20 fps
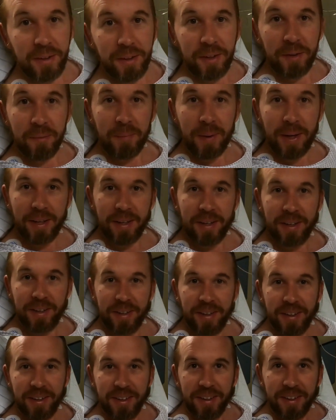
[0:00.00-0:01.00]
in the bed
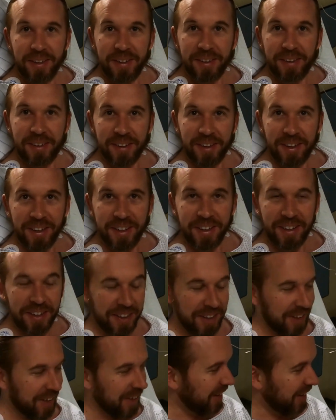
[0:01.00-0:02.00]
tonight.